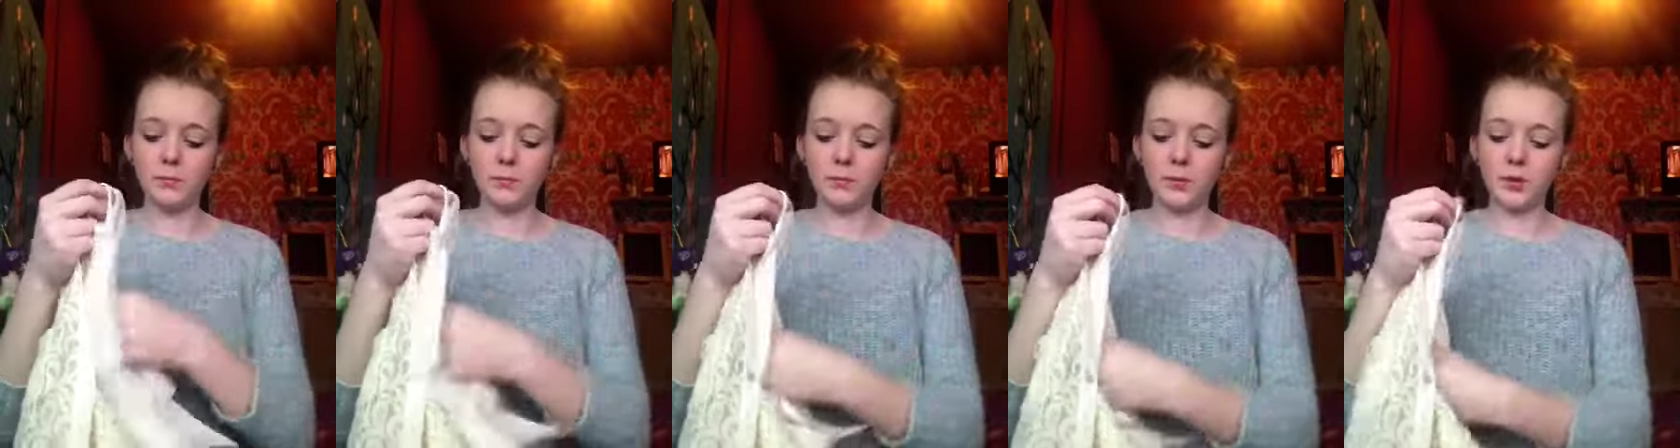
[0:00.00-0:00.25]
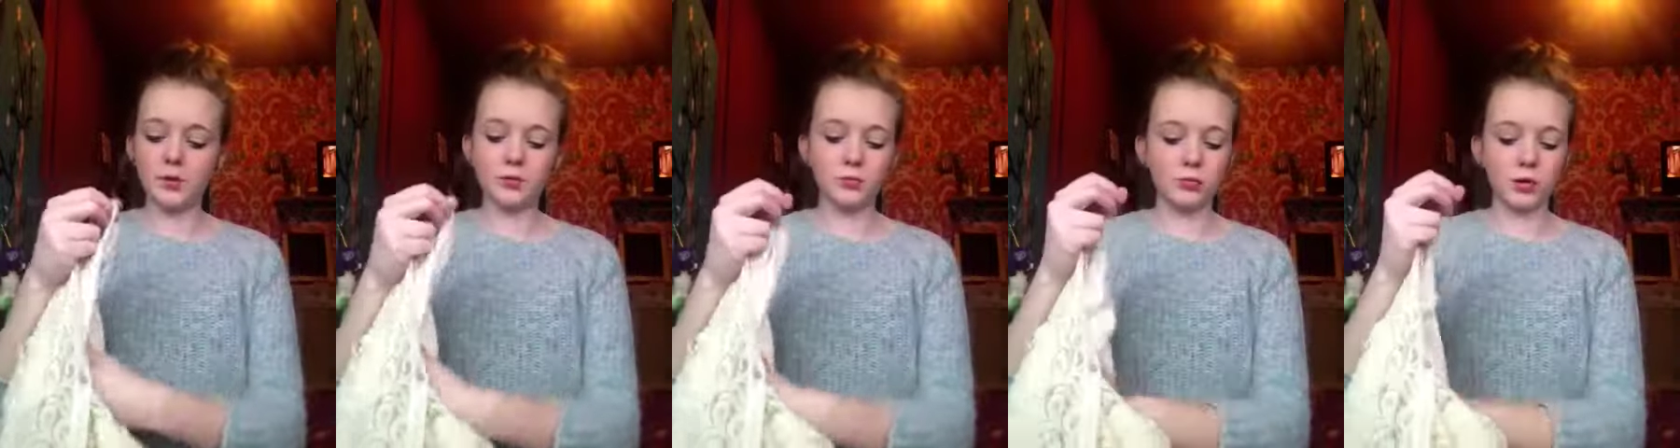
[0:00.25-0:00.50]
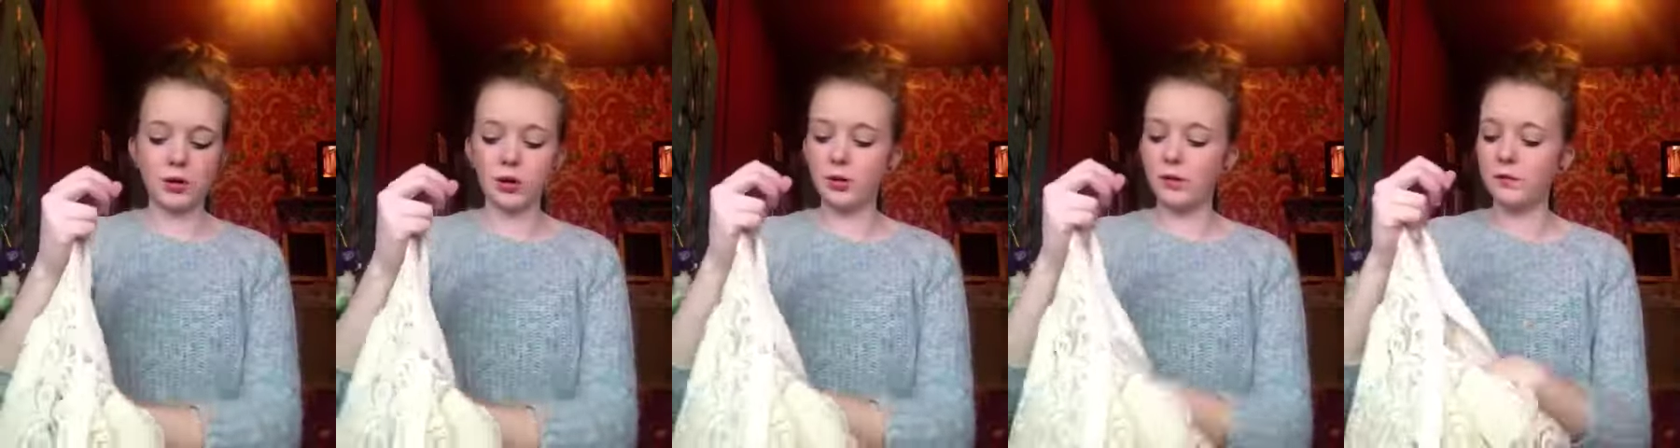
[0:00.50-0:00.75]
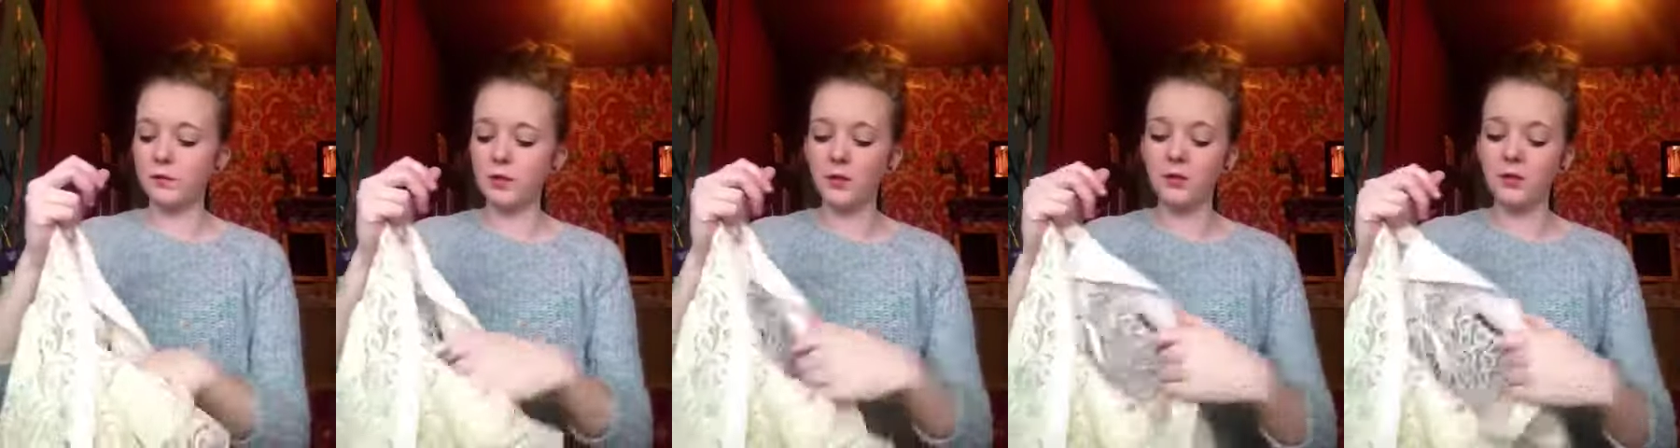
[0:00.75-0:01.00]
It's really
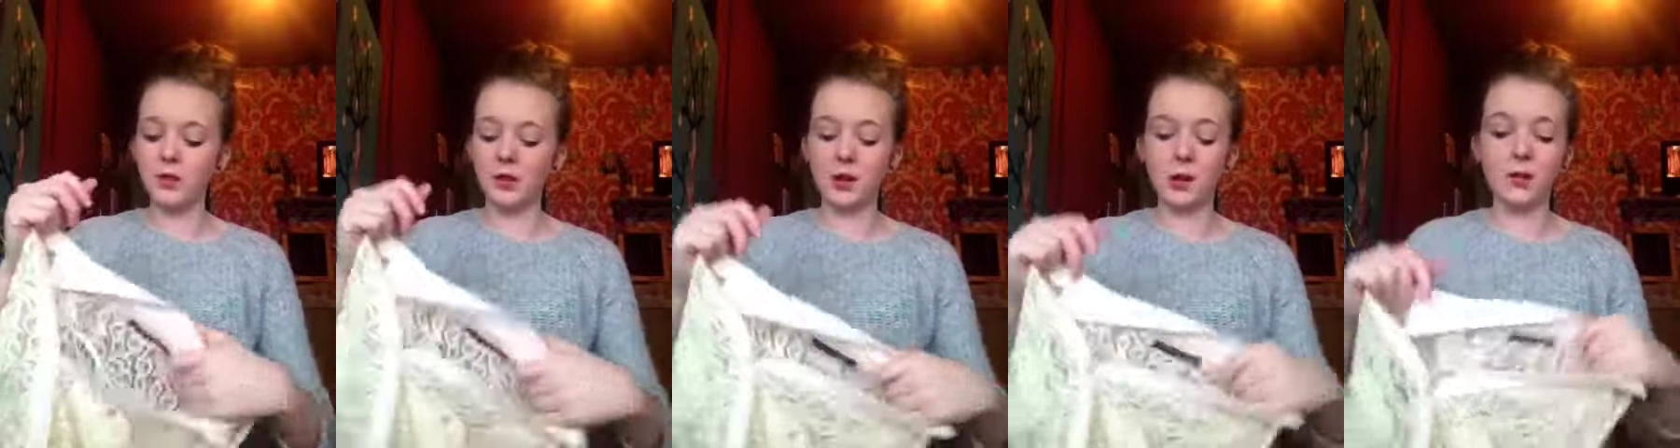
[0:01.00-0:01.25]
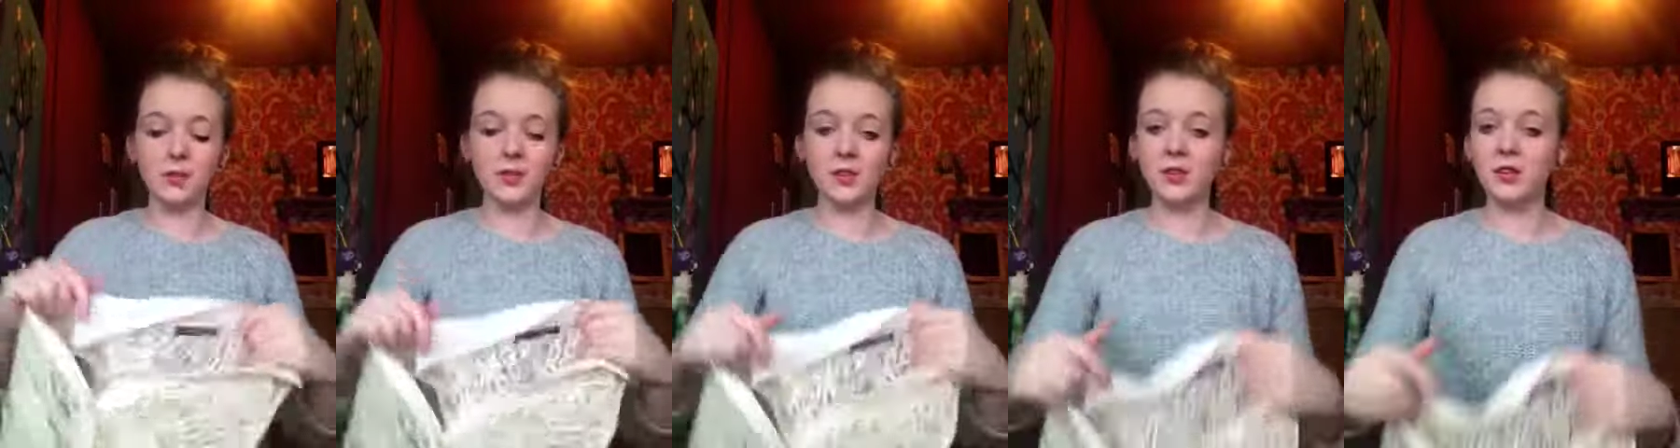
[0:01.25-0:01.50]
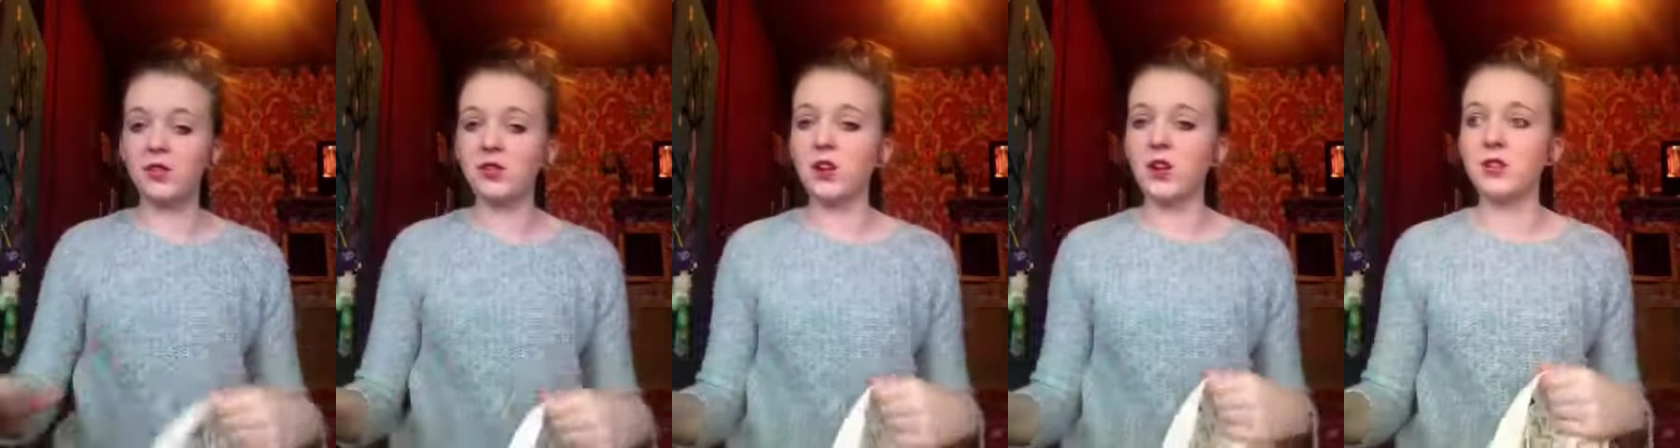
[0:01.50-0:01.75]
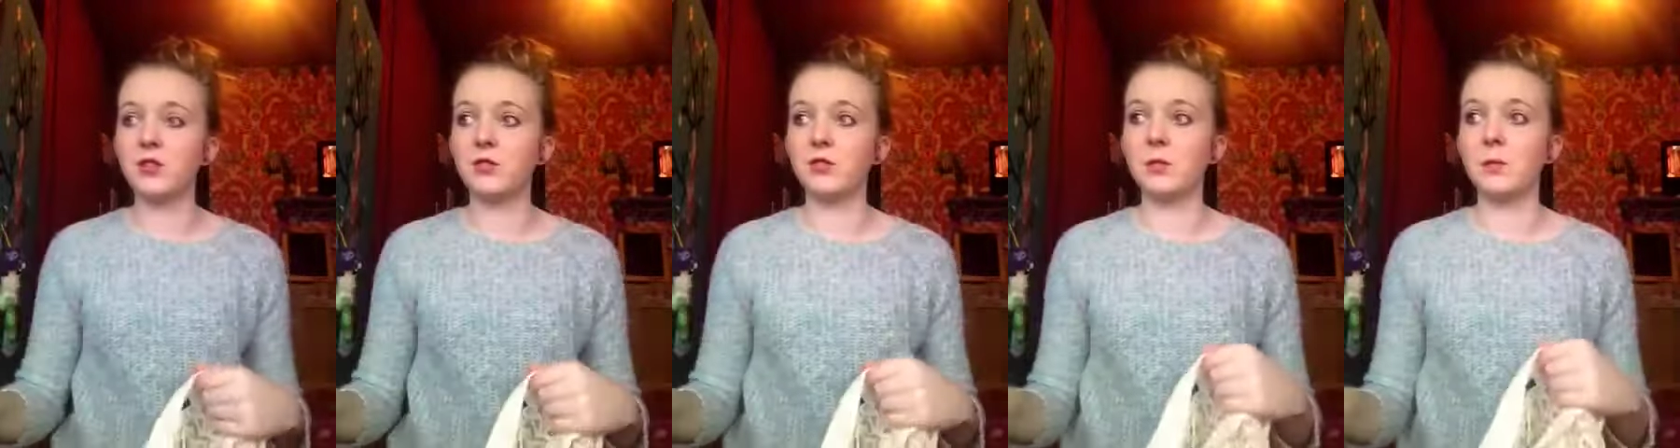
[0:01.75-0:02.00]
confusing. I was in the
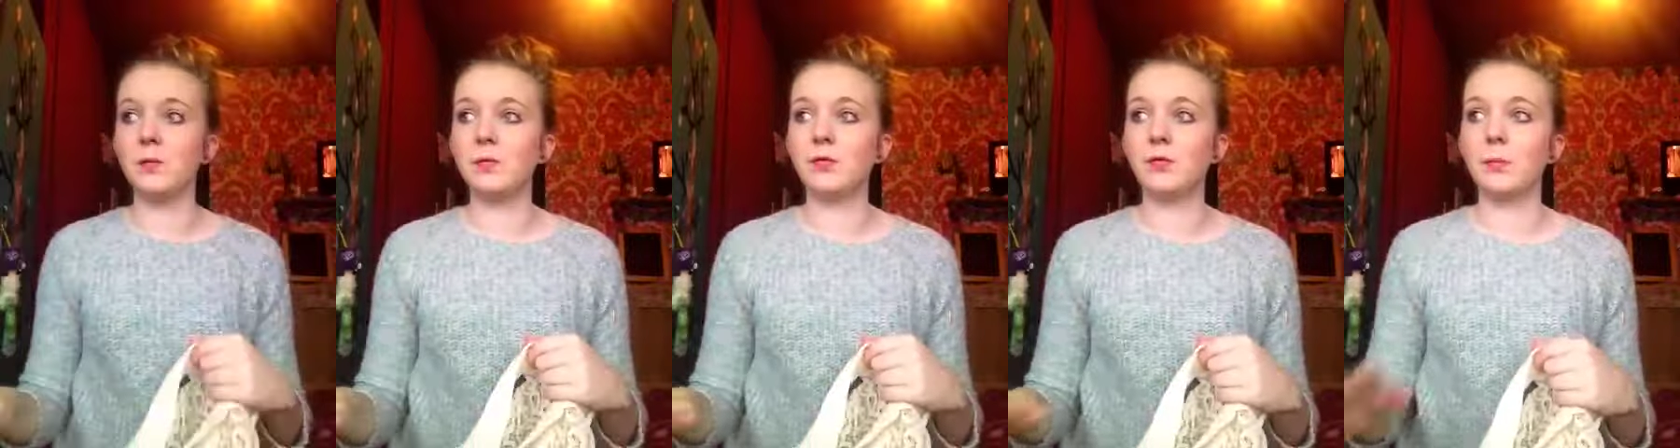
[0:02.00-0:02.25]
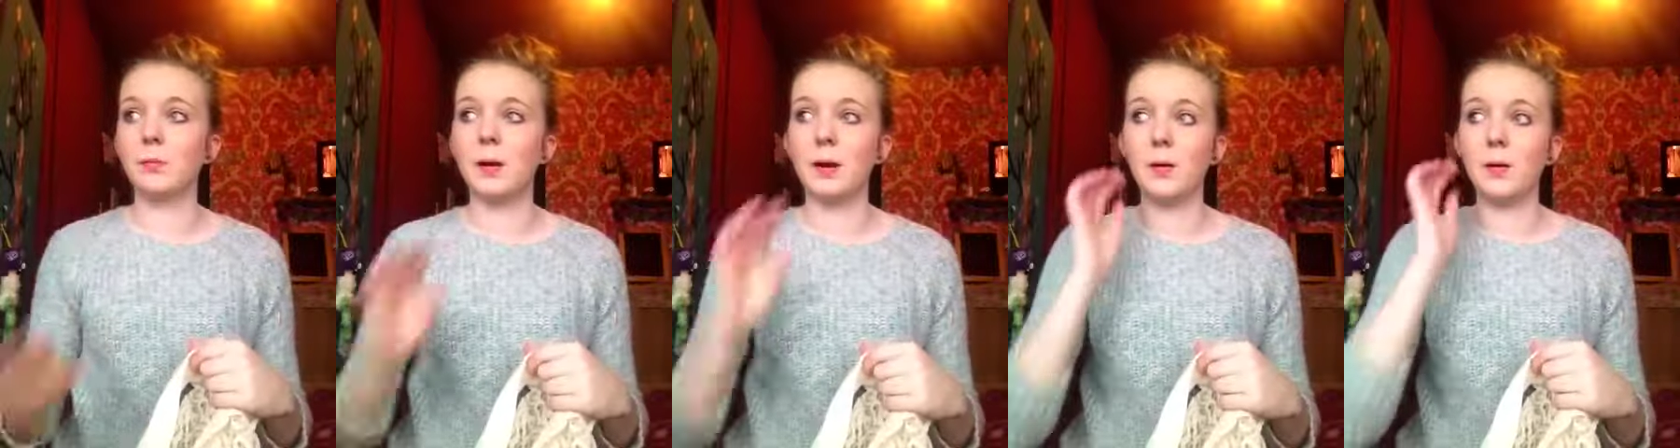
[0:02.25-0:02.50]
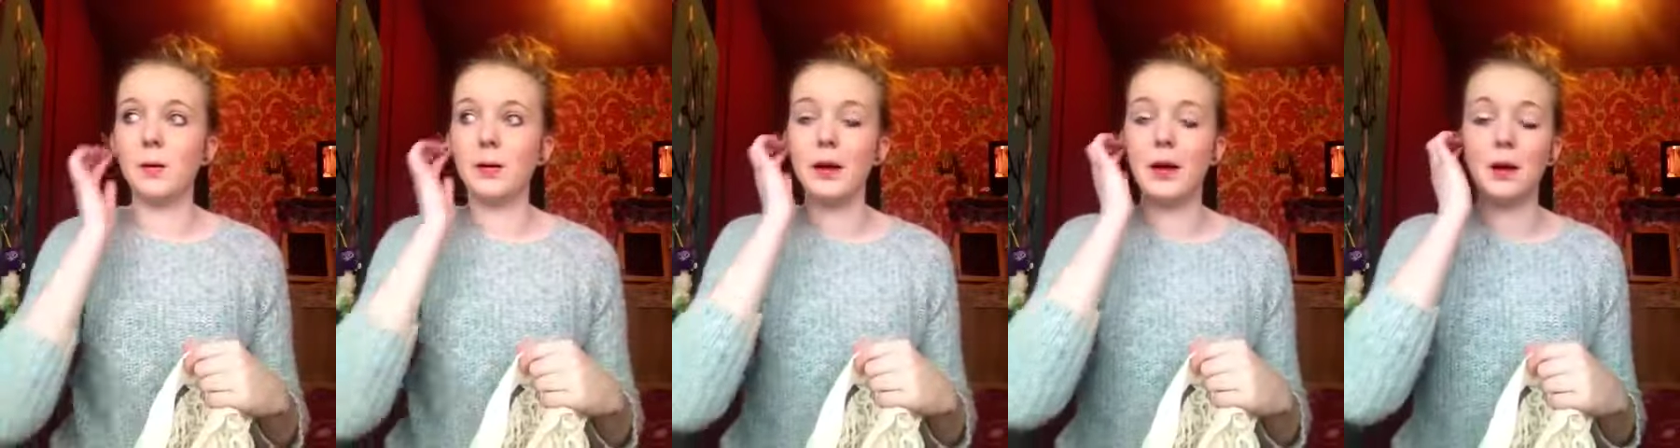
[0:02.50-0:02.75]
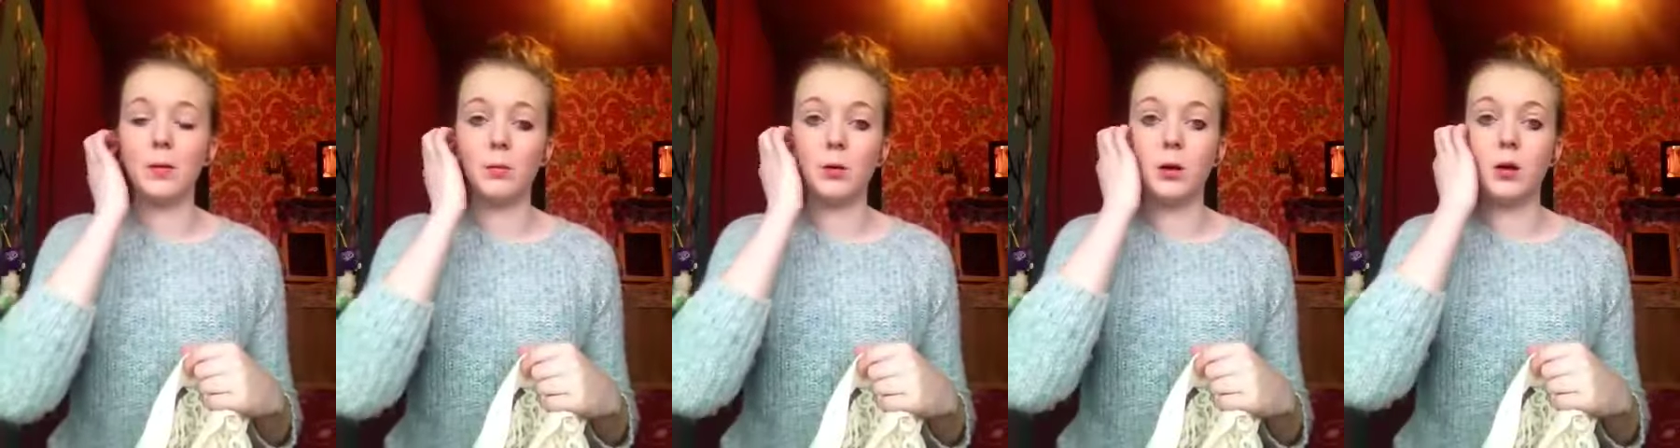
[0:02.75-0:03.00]
changing room for about an
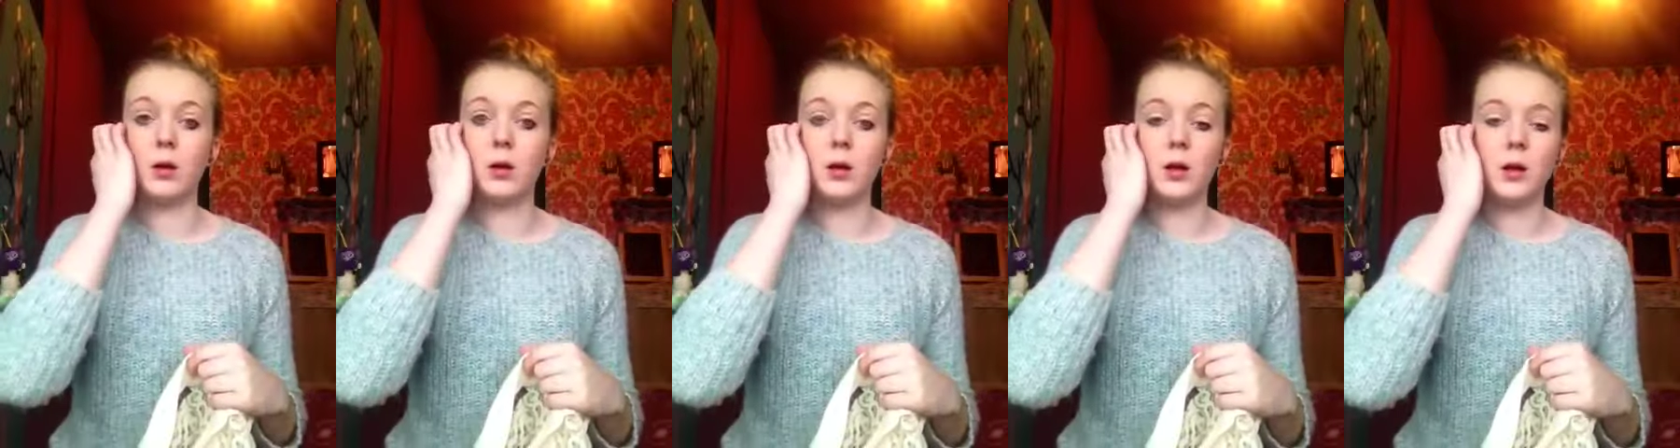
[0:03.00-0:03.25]
hour.